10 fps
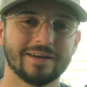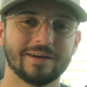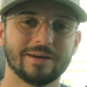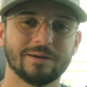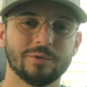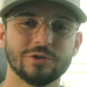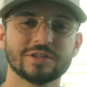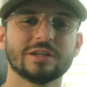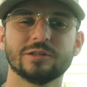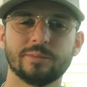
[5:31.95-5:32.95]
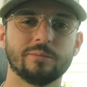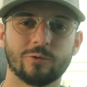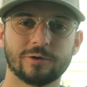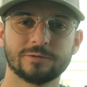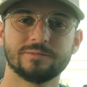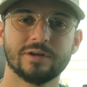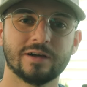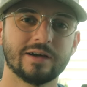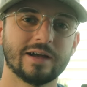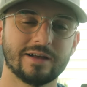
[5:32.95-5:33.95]
Um, but you just get a little bit more
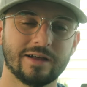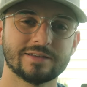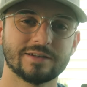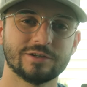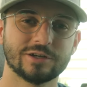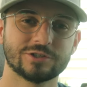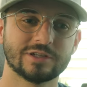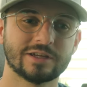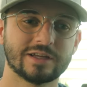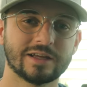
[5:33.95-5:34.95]
uh, as an introduction.